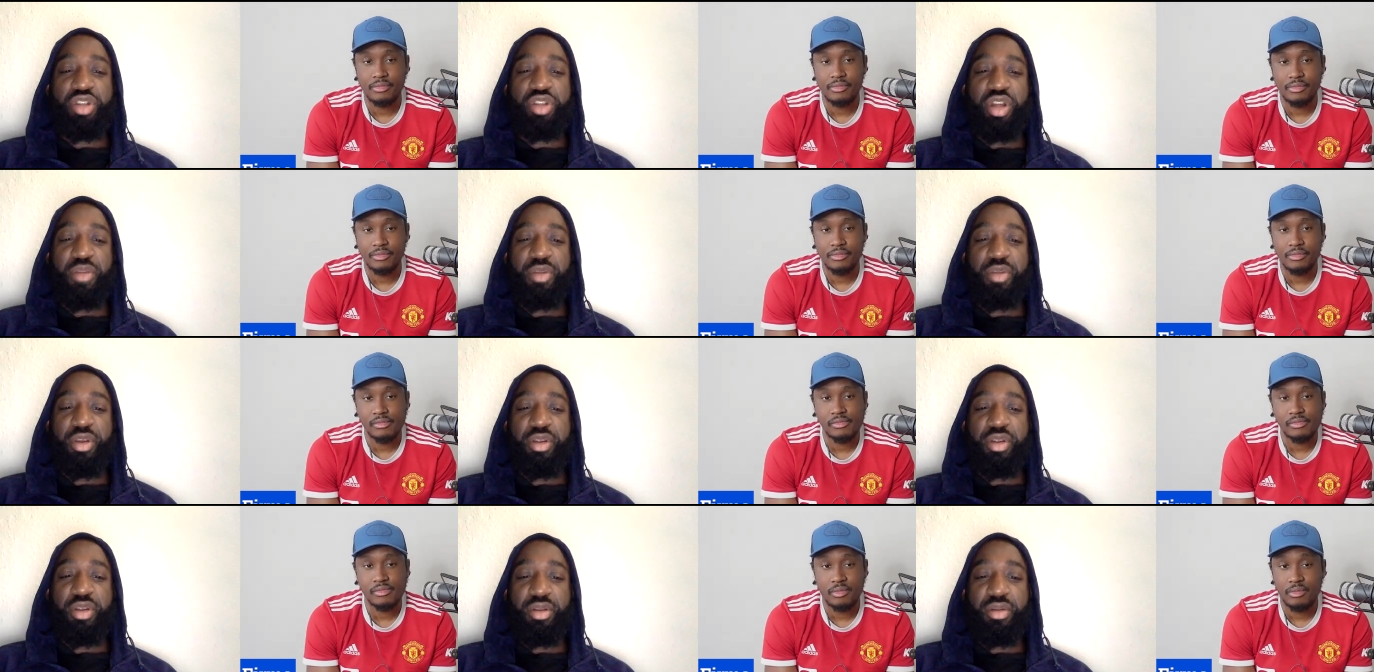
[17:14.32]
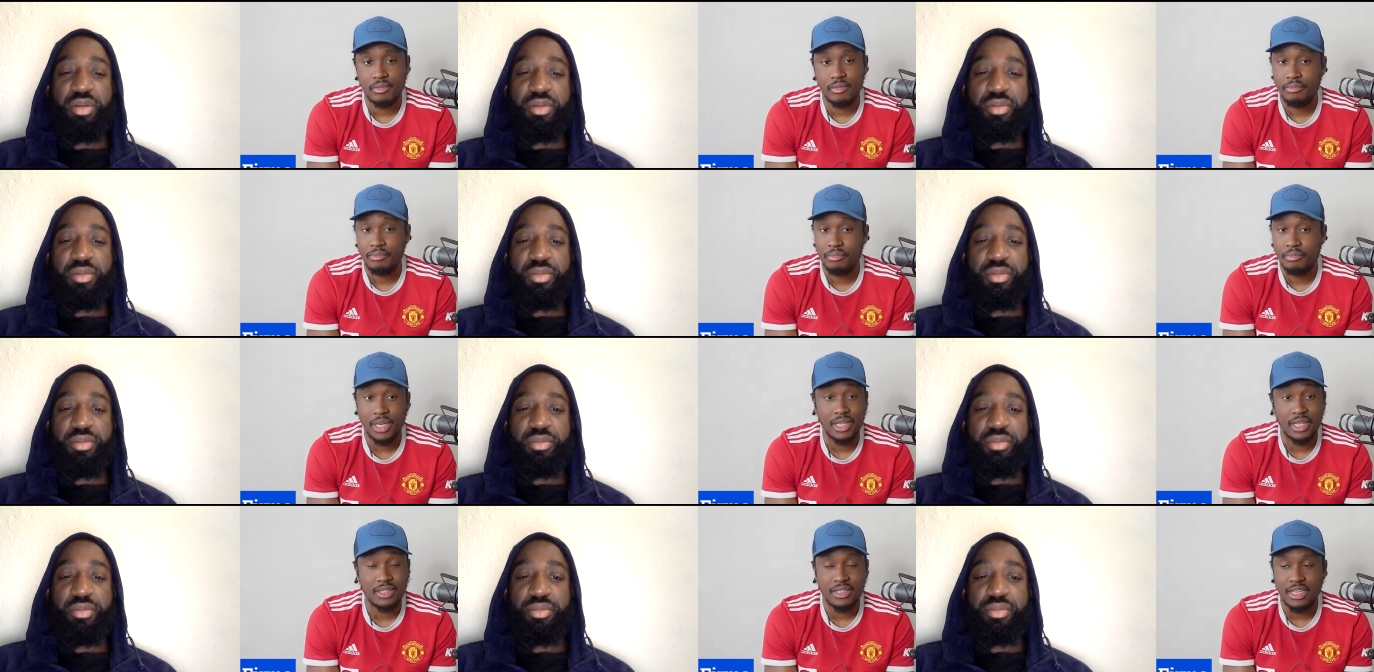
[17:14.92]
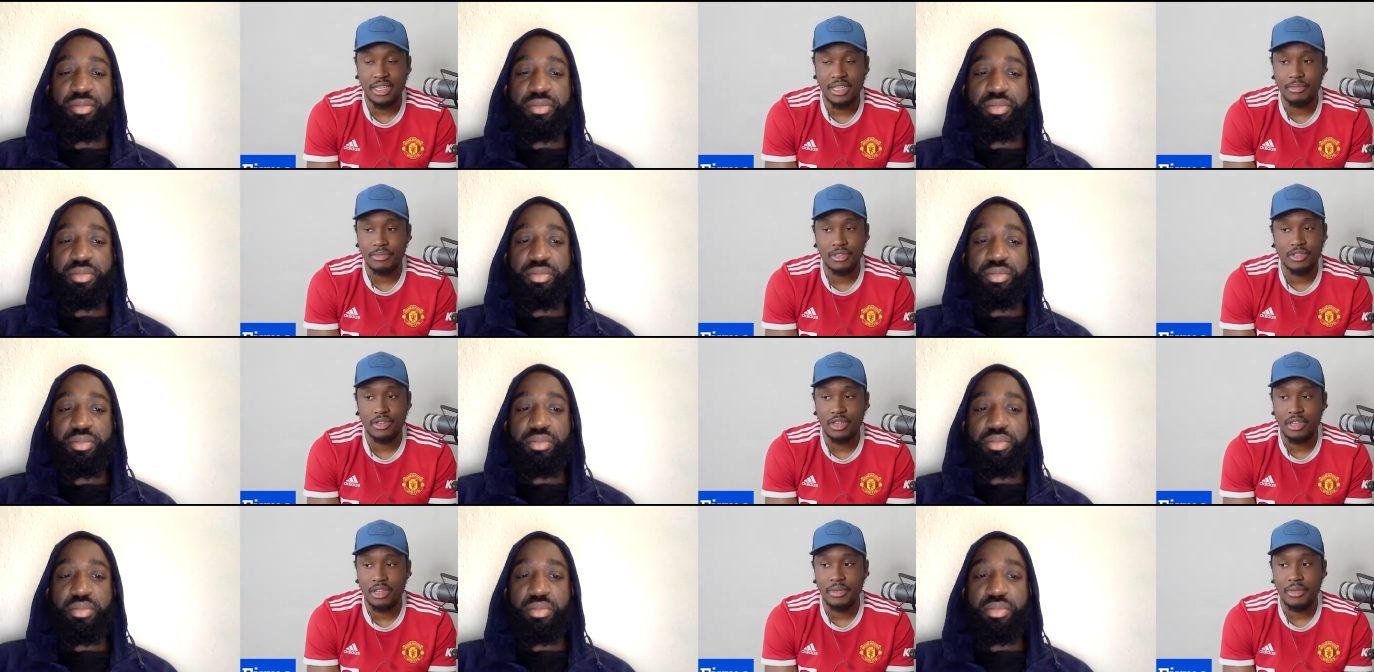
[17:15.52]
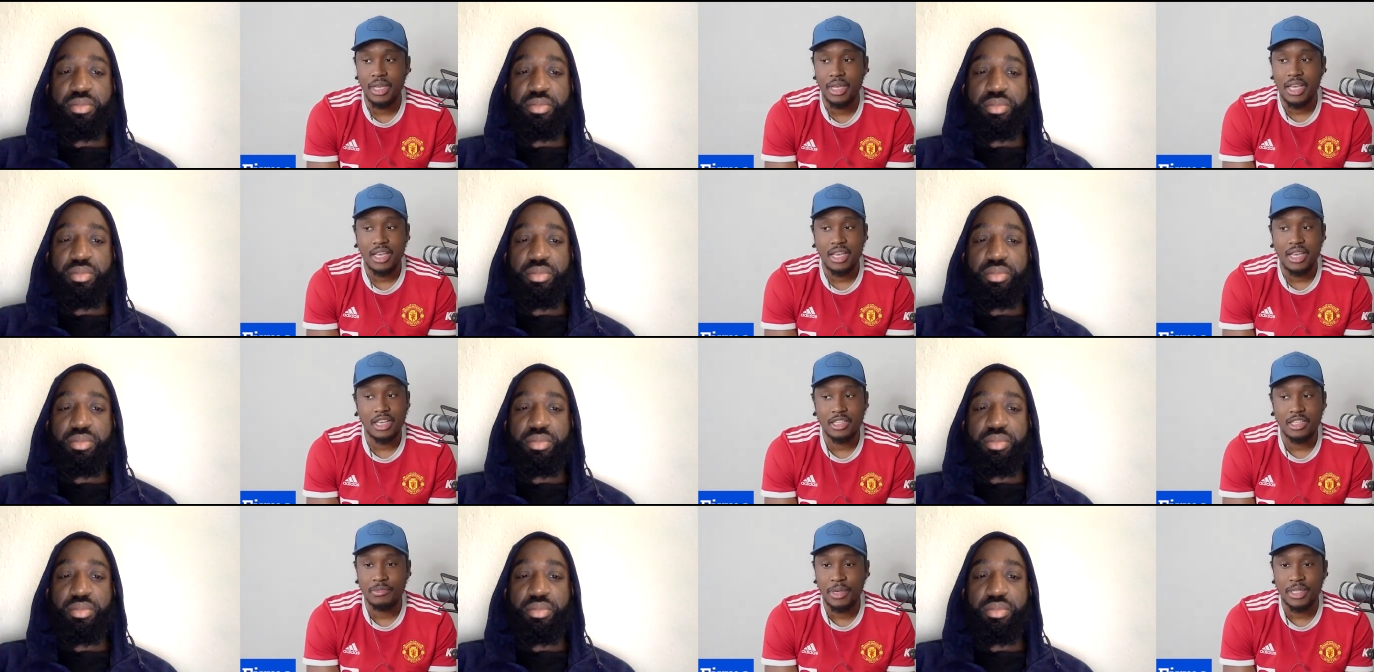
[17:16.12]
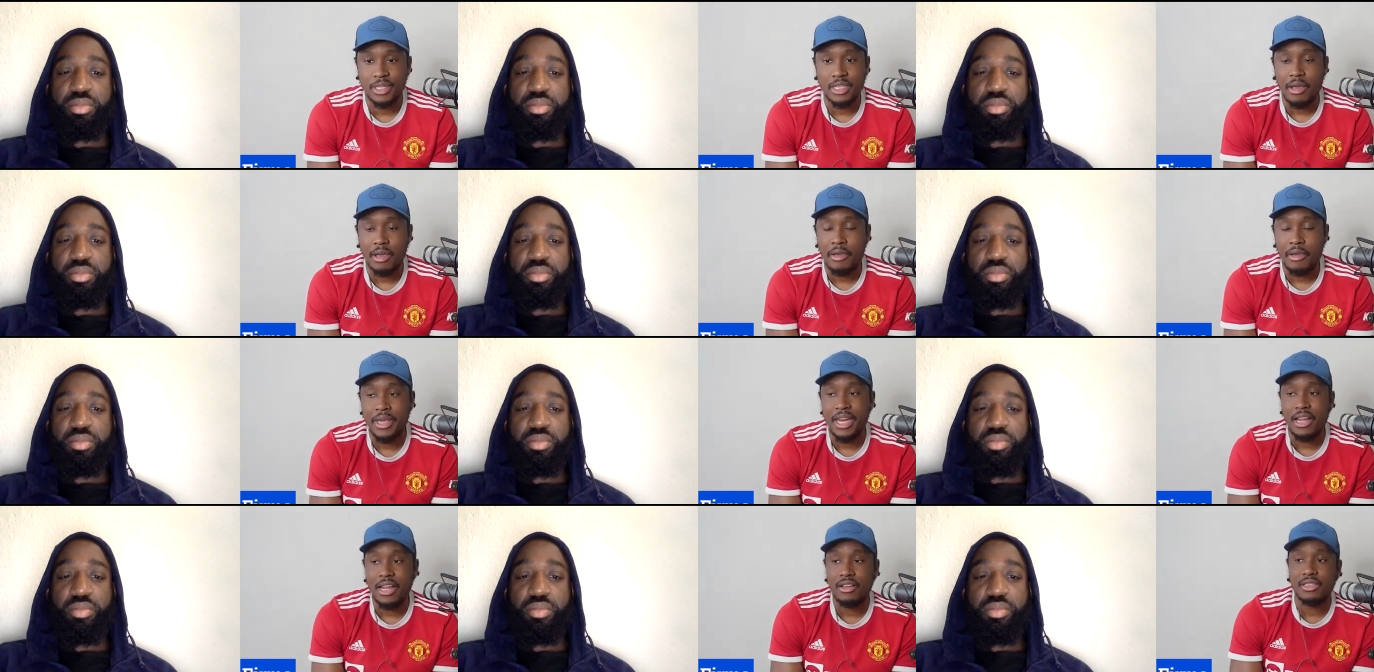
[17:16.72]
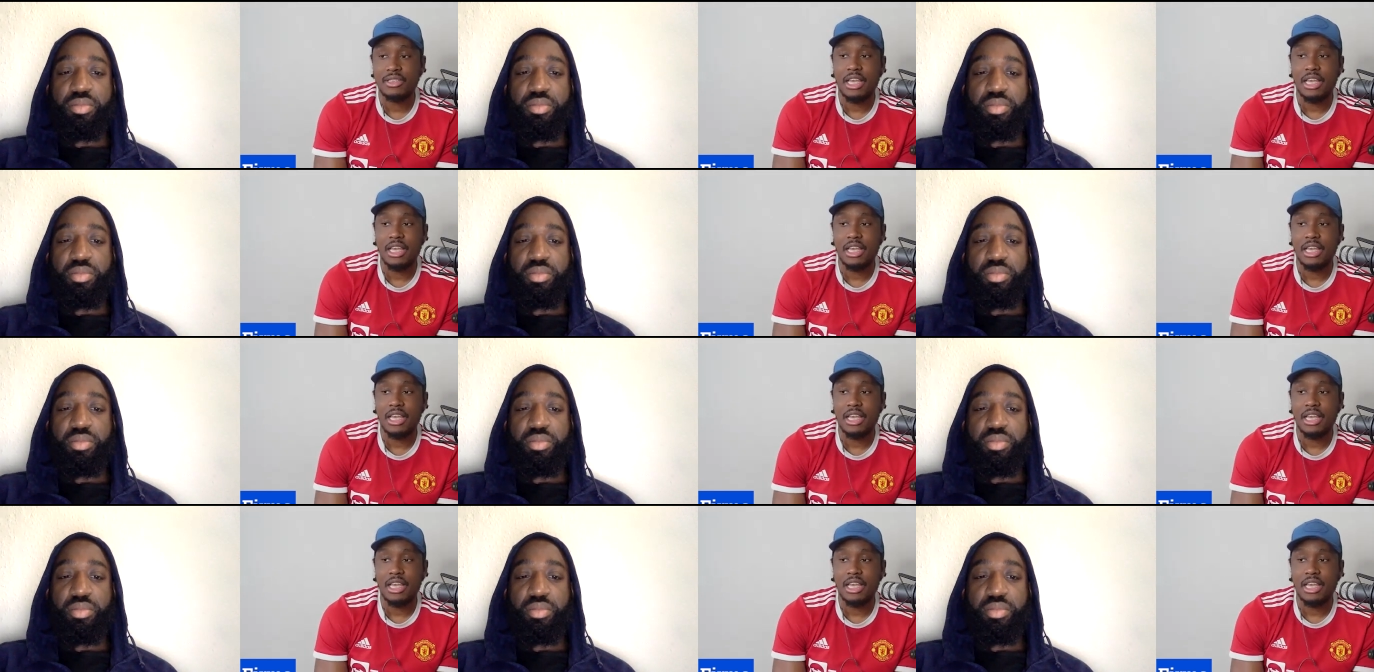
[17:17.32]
Speaker 1: what I mean?
Speaker 2: Big time. Do you know, I mean? it's big time. I mean, I was